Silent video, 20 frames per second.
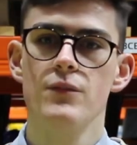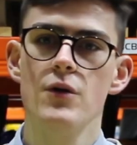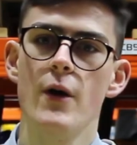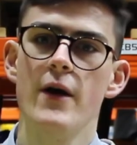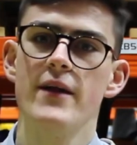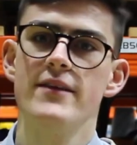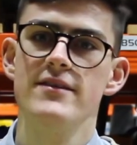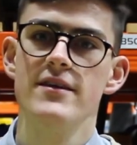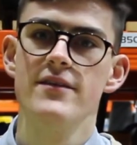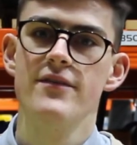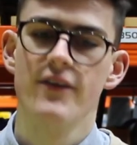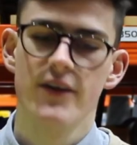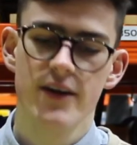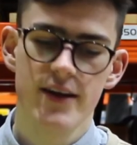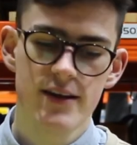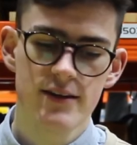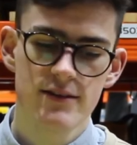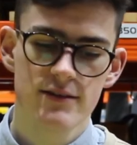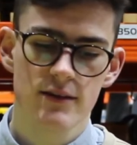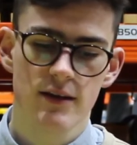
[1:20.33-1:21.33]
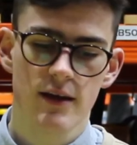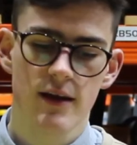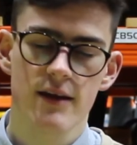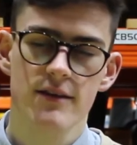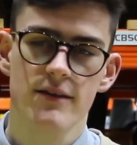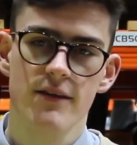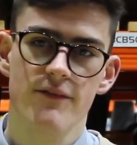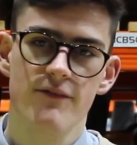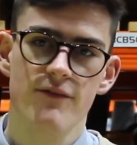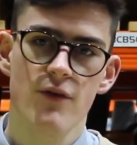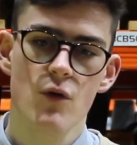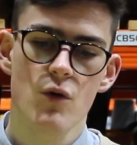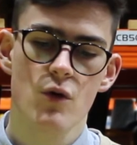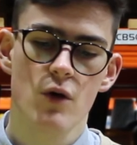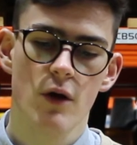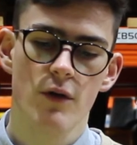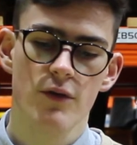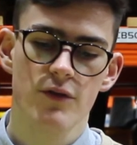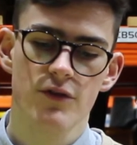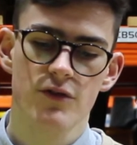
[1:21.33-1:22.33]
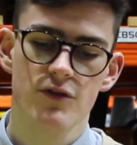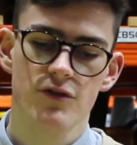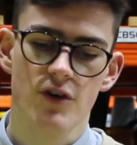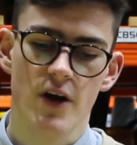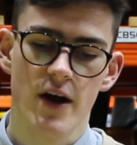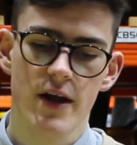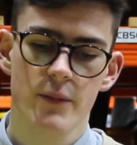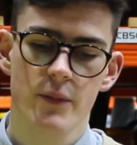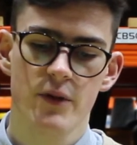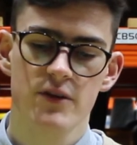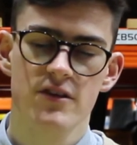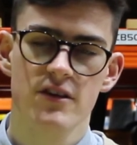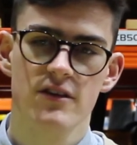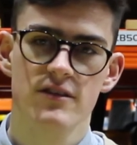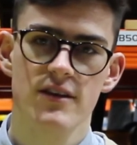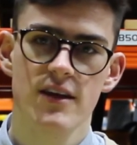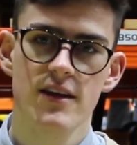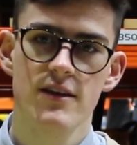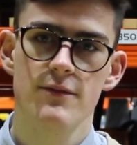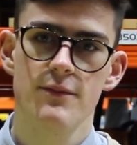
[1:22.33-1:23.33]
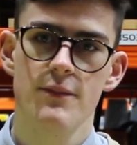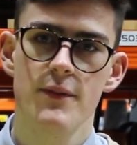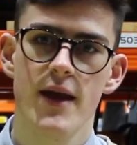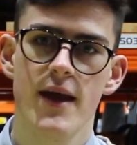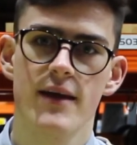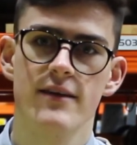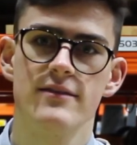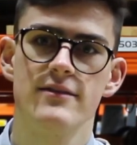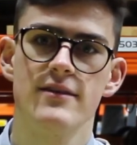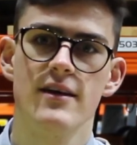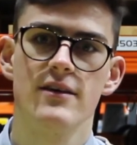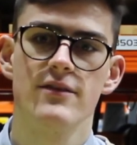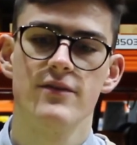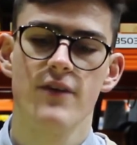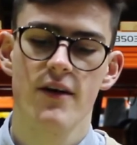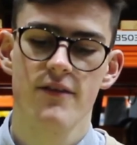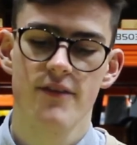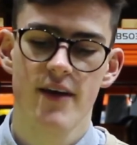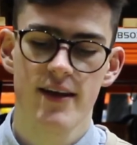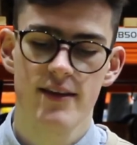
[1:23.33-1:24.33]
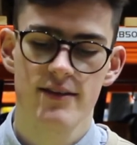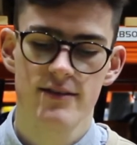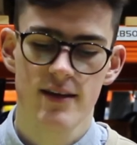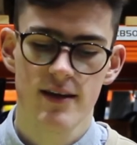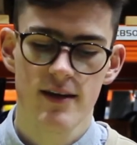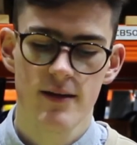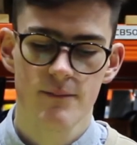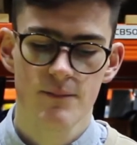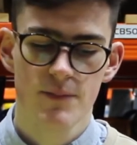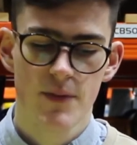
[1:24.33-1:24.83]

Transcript: Blue antifreeze is a full concentrate which exceeds BS6580